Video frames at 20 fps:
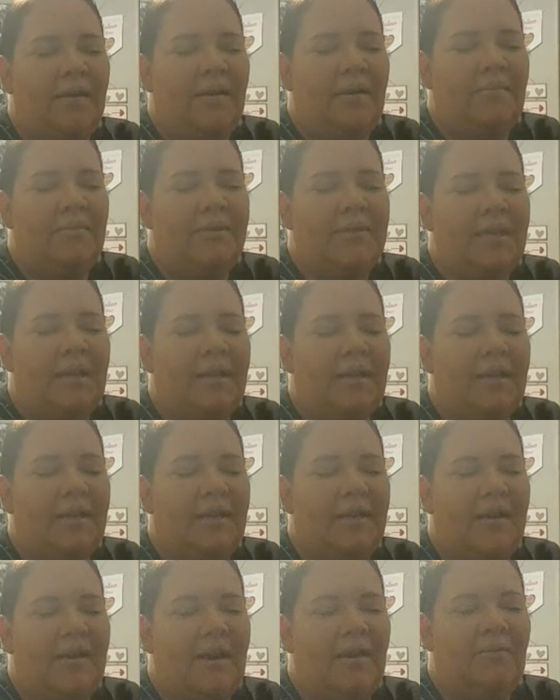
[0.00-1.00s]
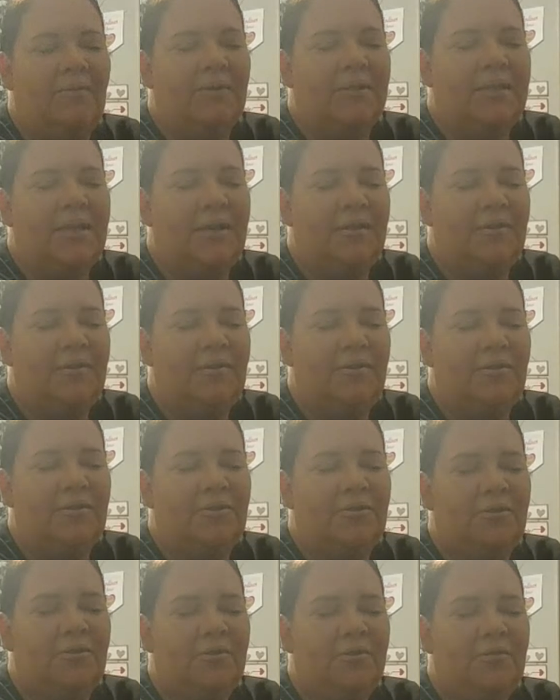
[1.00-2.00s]
I'm a psychic. I will tell you the
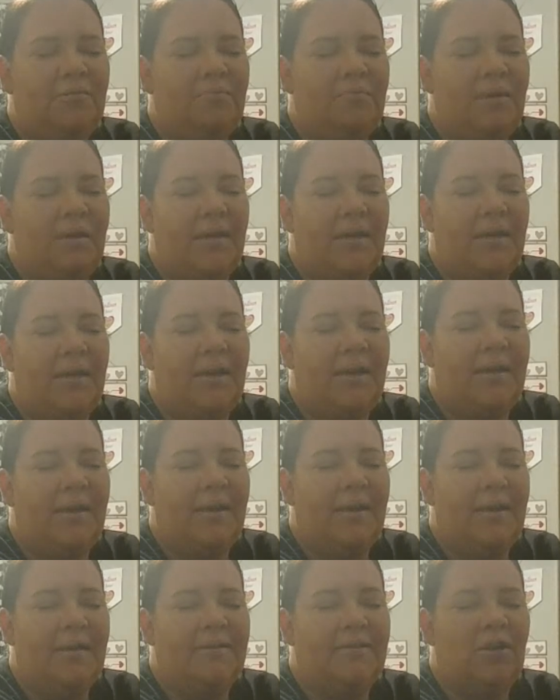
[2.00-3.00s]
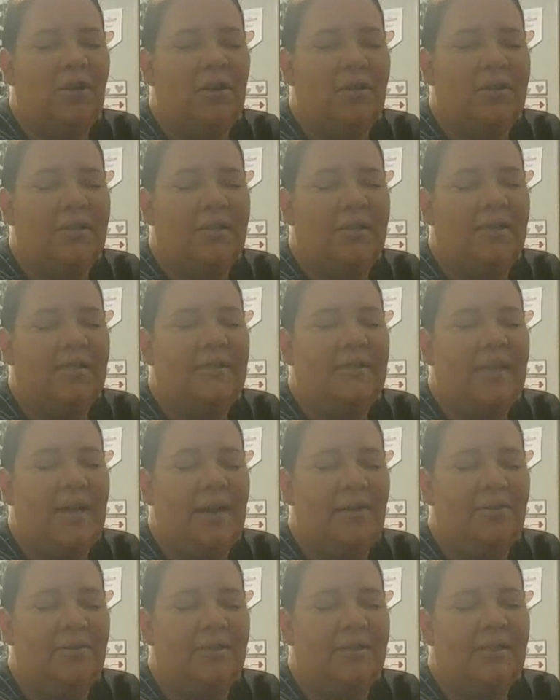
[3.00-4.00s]
truth, but it's hard to get
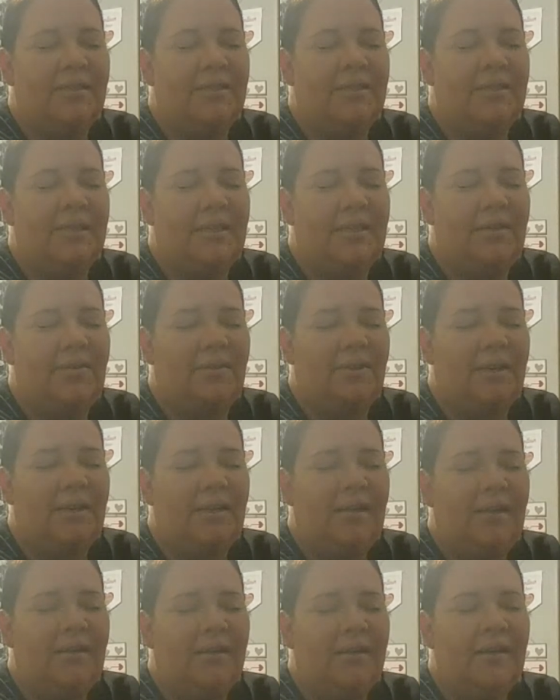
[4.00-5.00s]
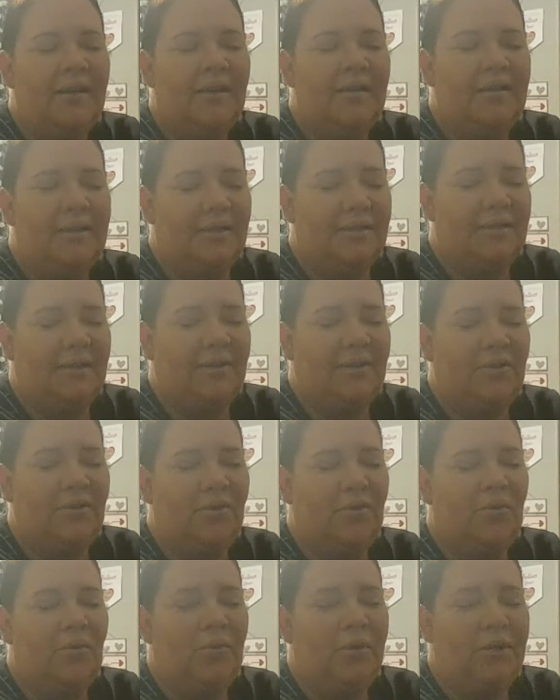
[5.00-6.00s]
down to the nitty gritty to tell
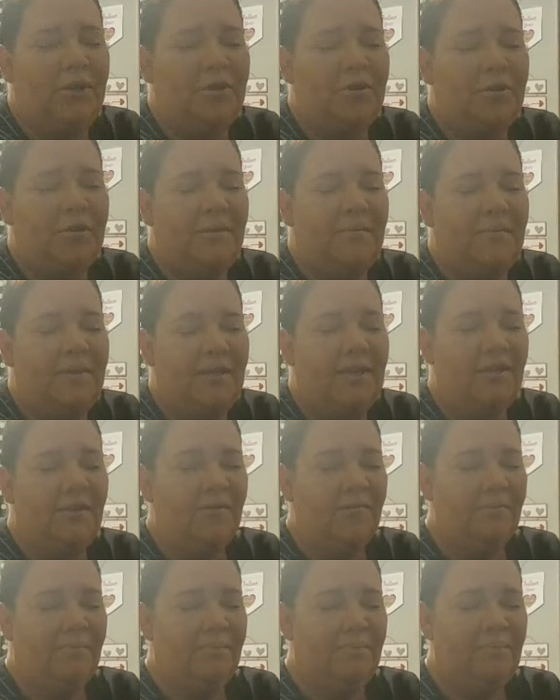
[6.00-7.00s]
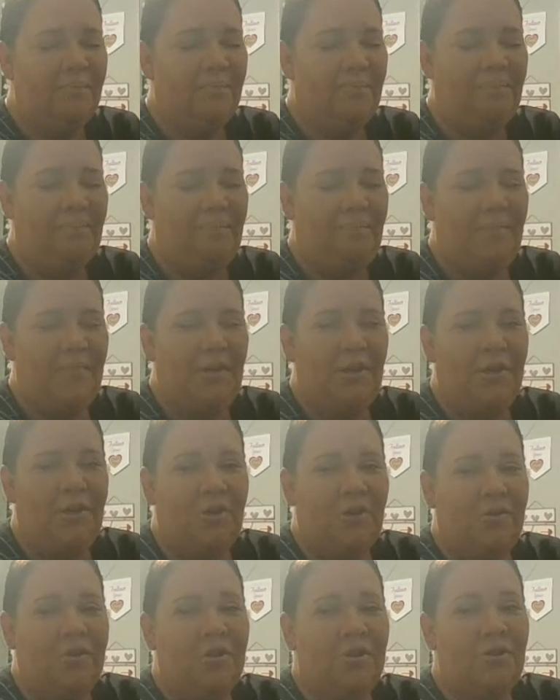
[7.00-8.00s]
you when you're gonna meet
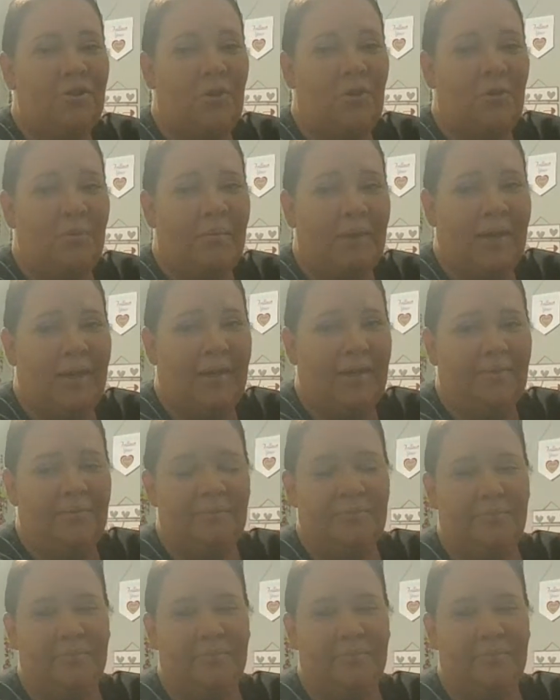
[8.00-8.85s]
your soulmate.